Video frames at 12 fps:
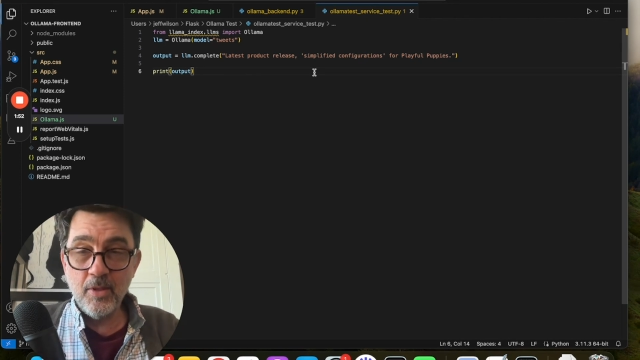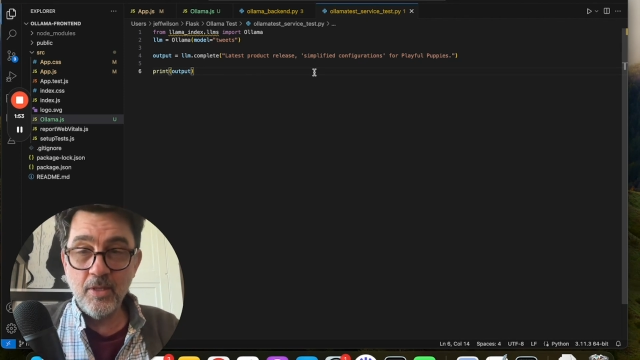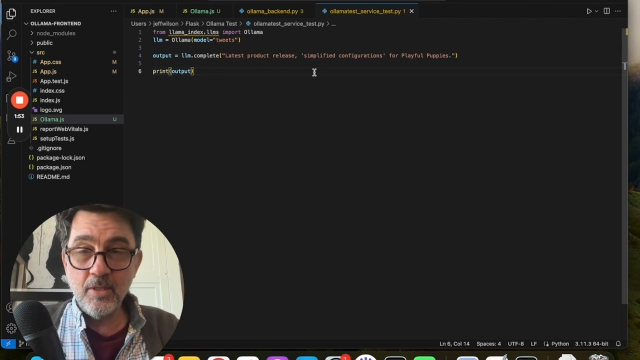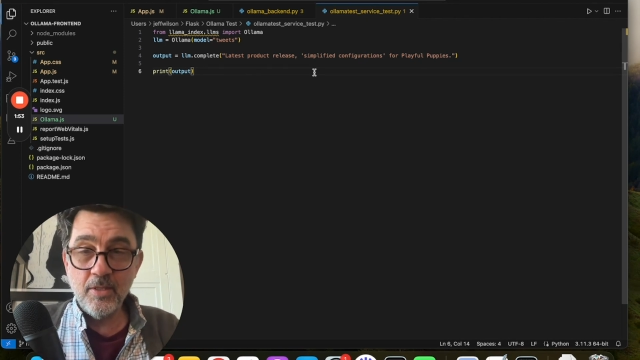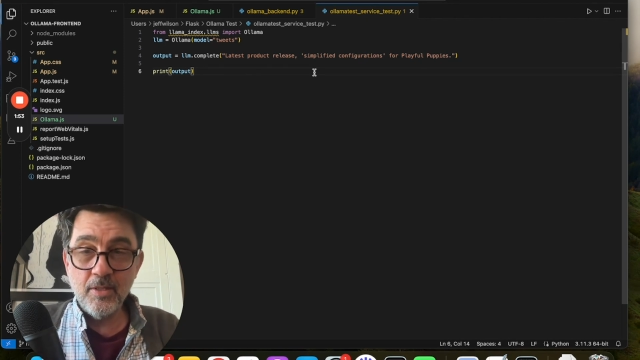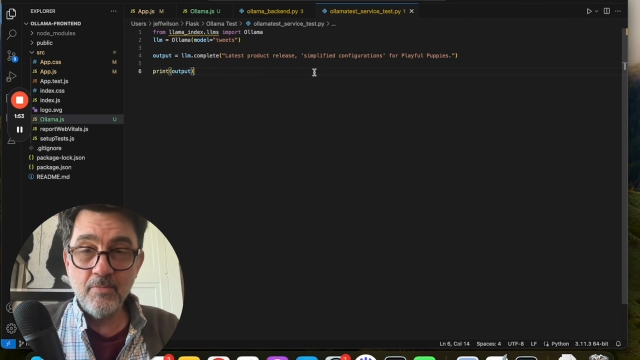
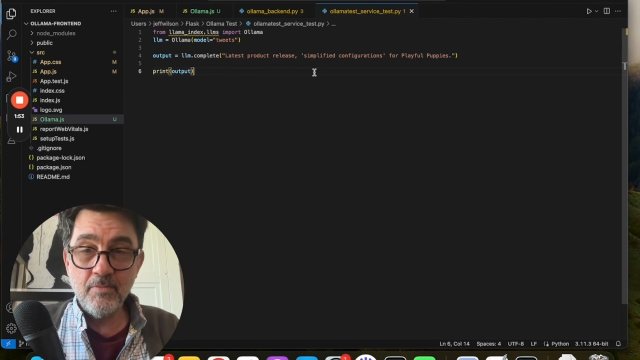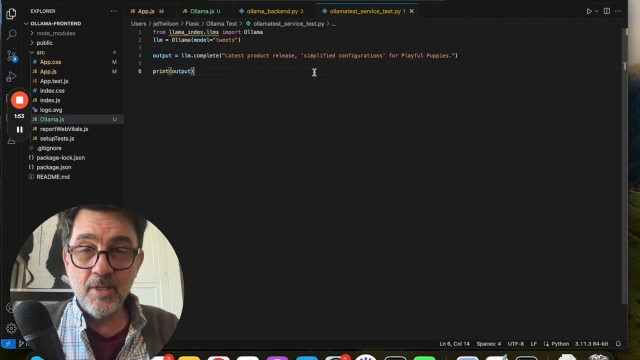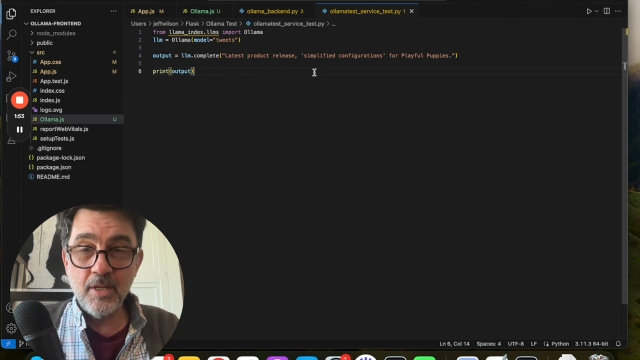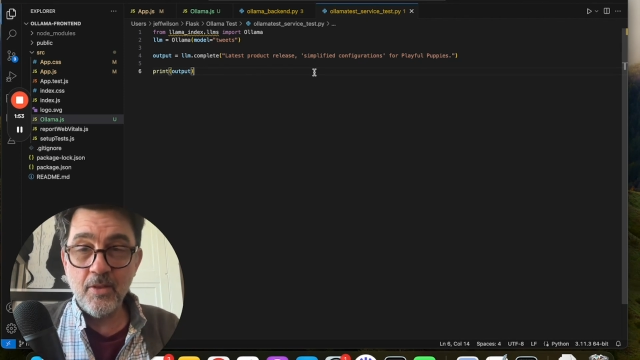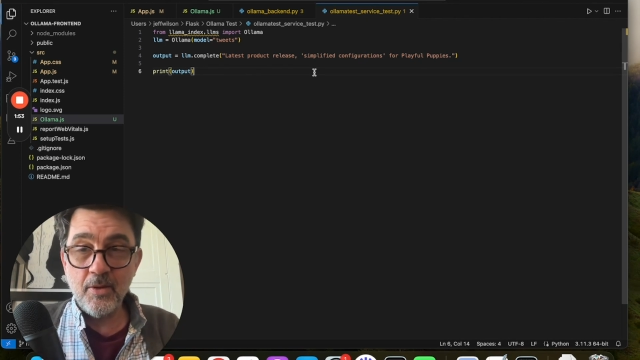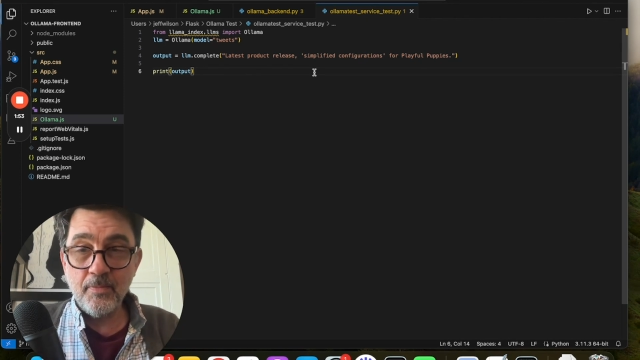these
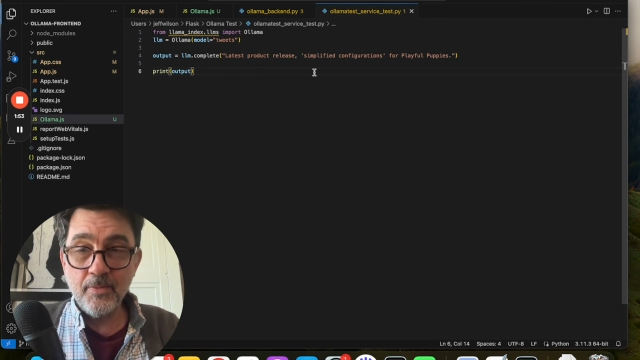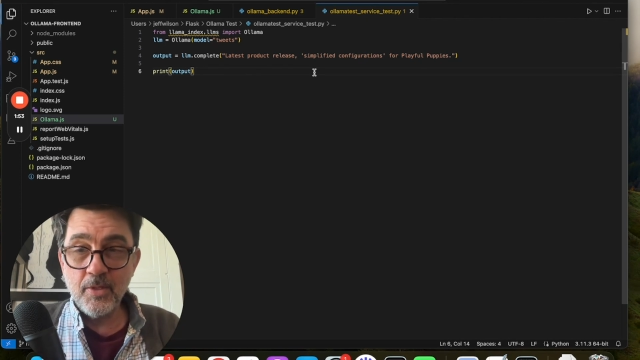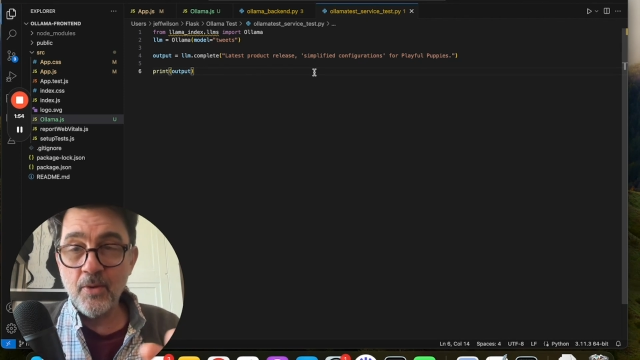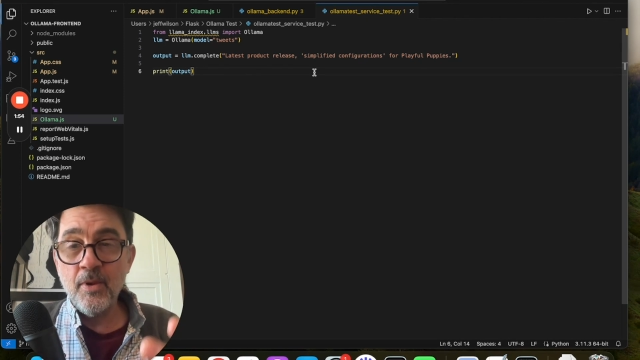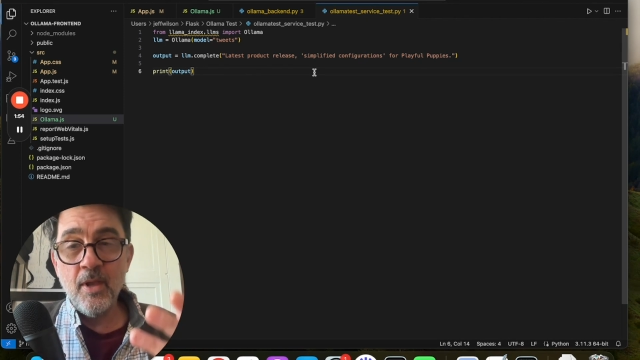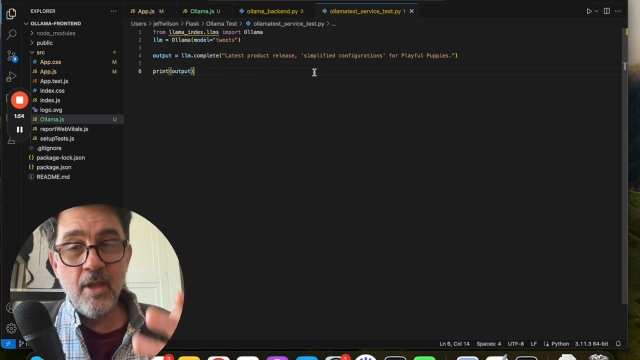together.
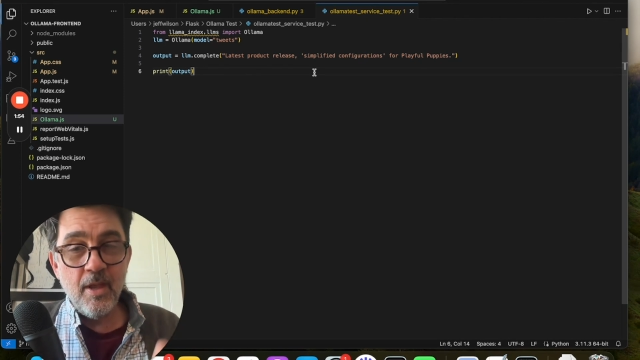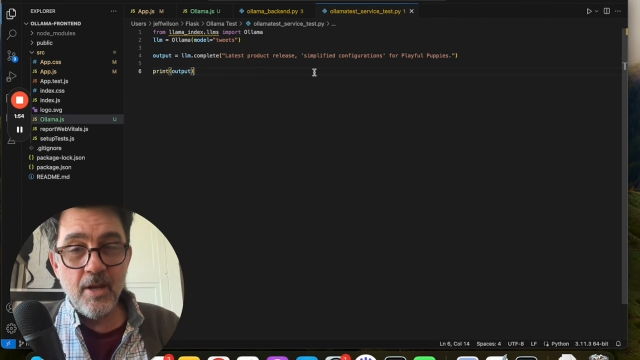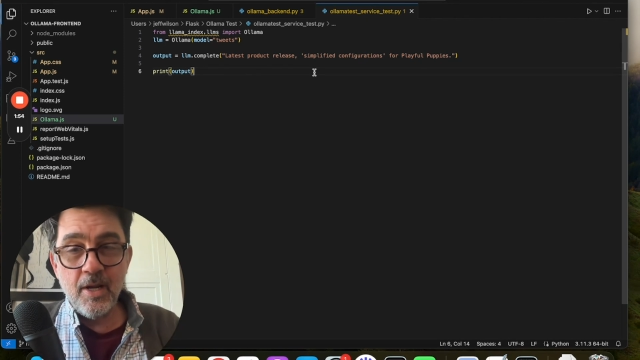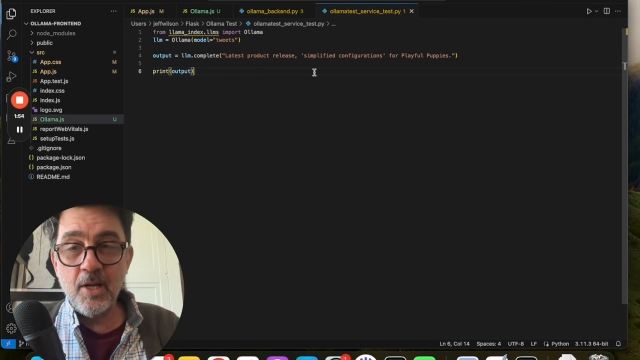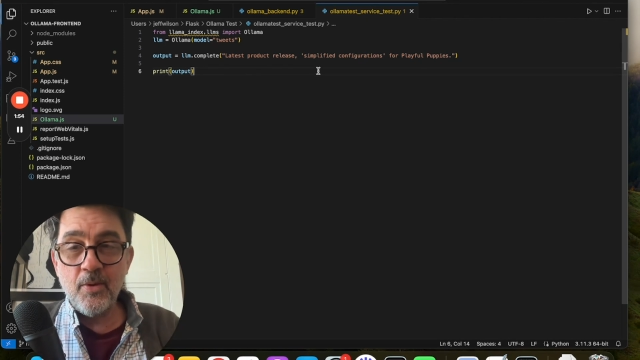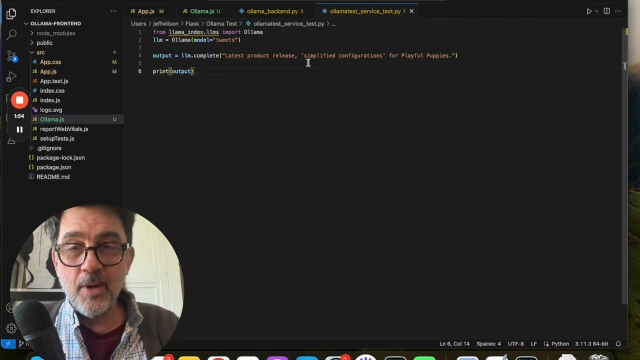So at
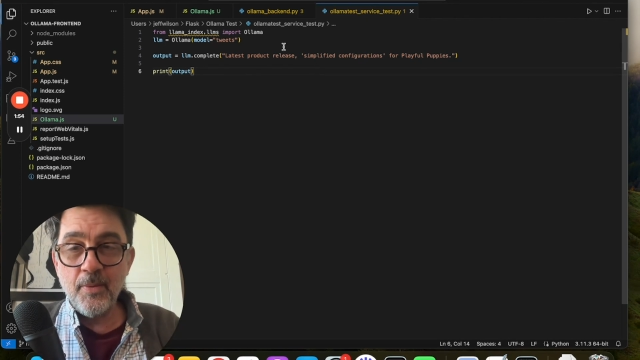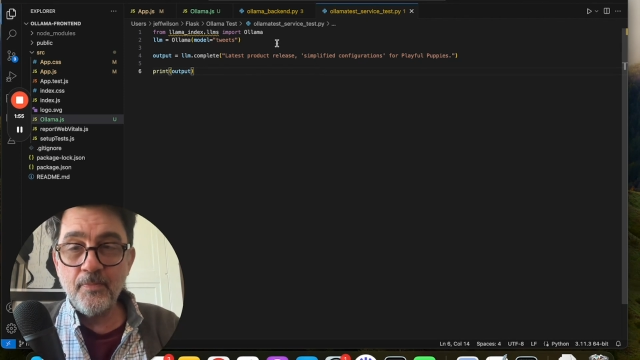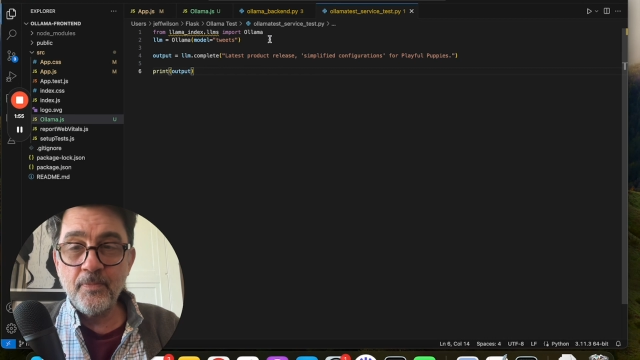any rate,